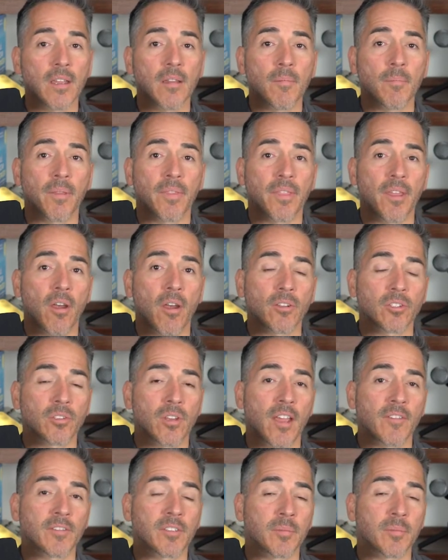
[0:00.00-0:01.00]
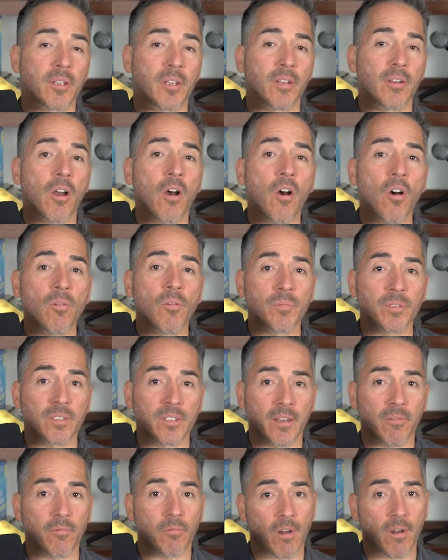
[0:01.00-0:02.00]
but they also have some good
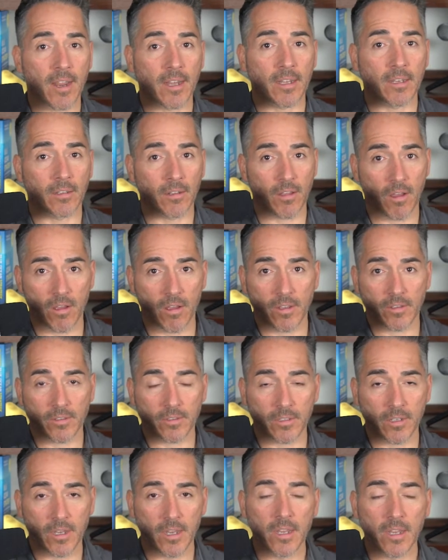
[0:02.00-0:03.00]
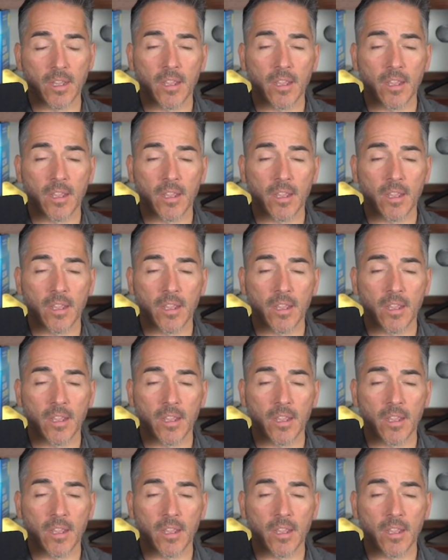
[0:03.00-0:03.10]
homestead right laws.